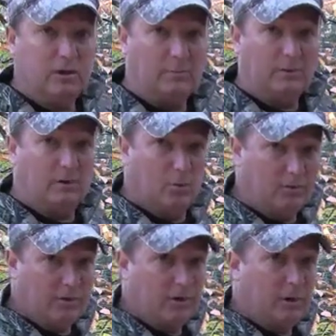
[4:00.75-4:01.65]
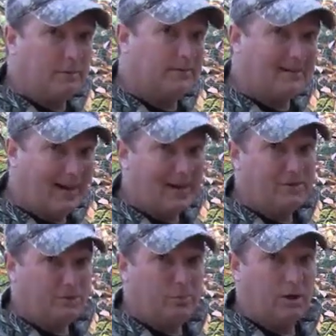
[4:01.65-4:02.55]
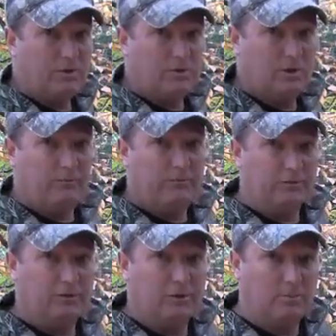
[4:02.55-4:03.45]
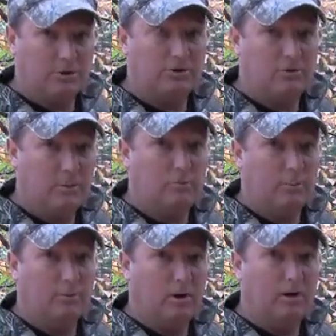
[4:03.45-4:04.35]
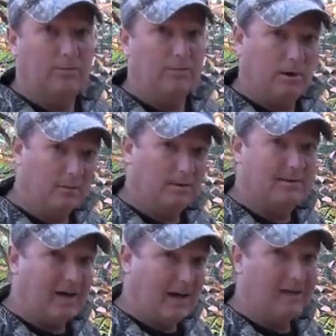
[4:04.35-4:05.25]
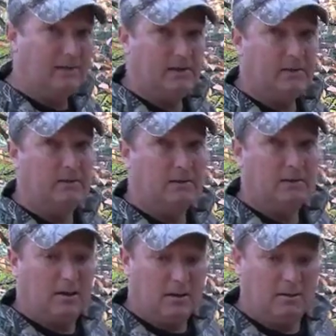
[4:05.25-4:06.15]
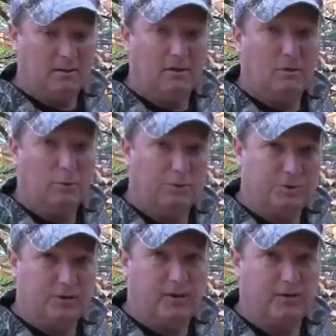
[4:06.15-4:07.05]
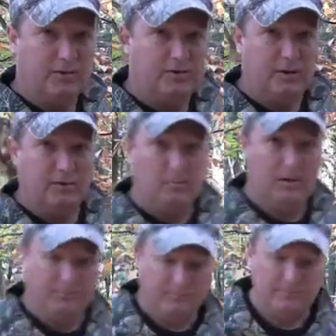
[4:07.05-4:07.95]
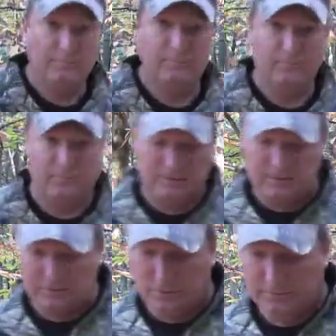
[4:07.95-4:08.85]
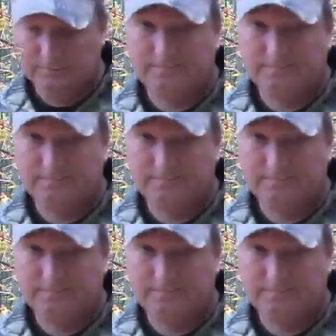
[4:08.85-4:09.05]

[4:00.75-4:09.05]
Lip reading: I'm going to go over here and I'm going to tie this branch in. First I'm going to put a scrape dripper on it, then I'm going to tie it in, and we'll show you how that's done in a minute. Stay tuned.